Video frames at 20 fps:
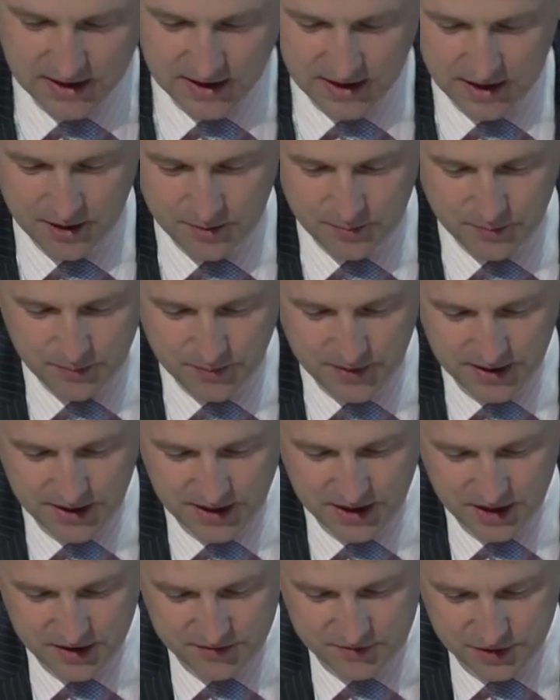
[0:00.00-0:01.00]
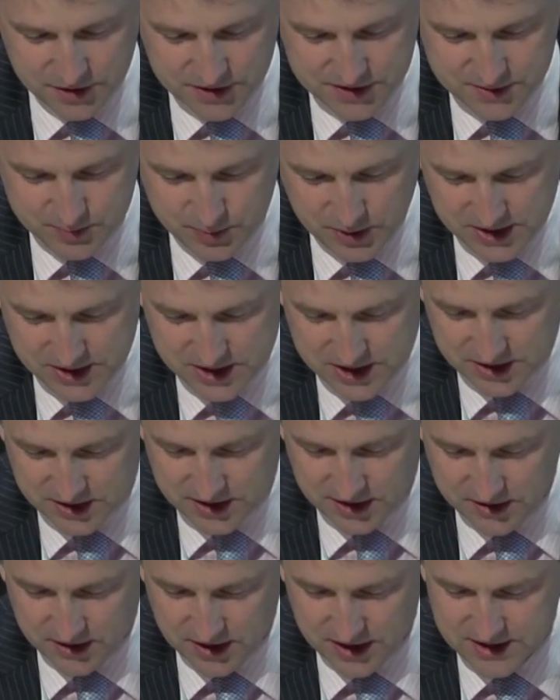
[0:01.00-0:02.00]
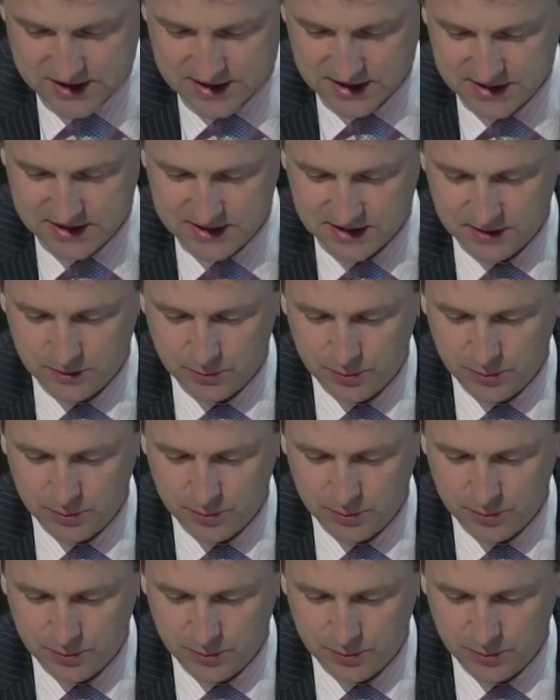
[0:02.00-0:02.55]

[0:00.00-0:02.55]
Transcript: And I've got a speech here congratulating